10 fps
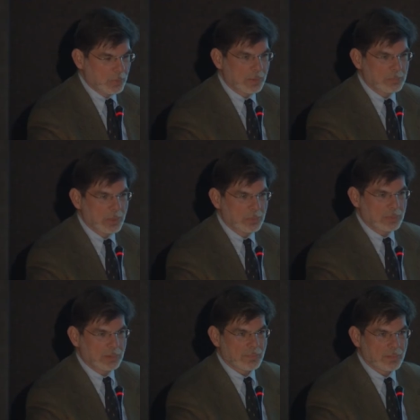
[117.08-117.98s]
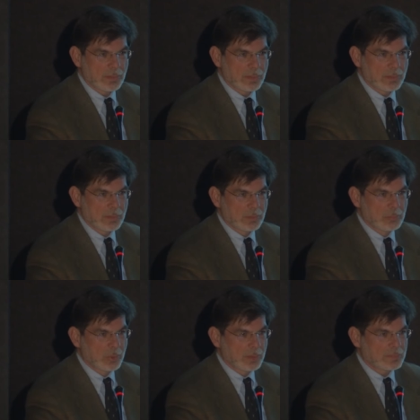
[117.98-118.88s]
talk about the
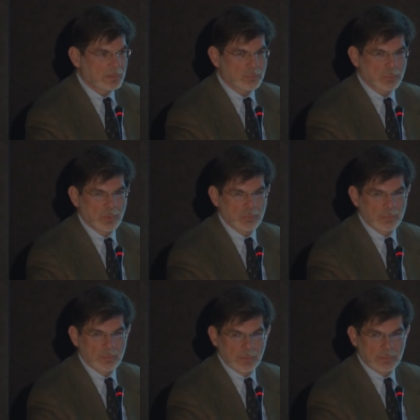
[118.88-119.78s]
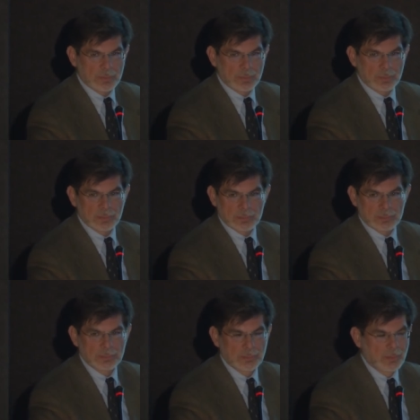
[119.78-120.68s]
robotics explosion
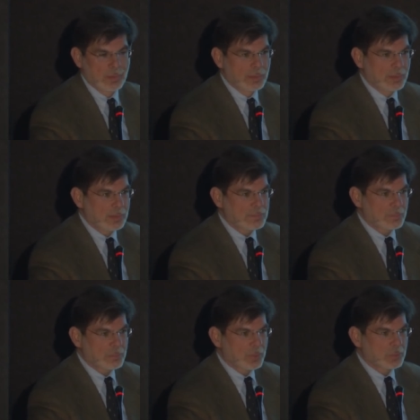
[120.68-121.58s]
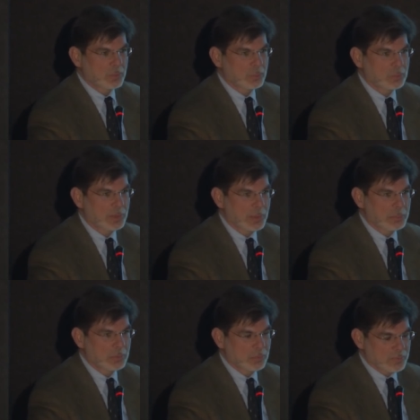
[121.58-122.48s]
that is about to
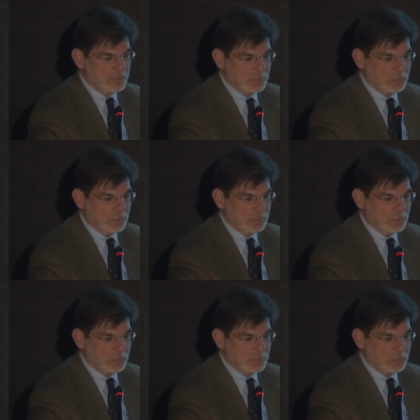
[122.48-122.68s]
happen or is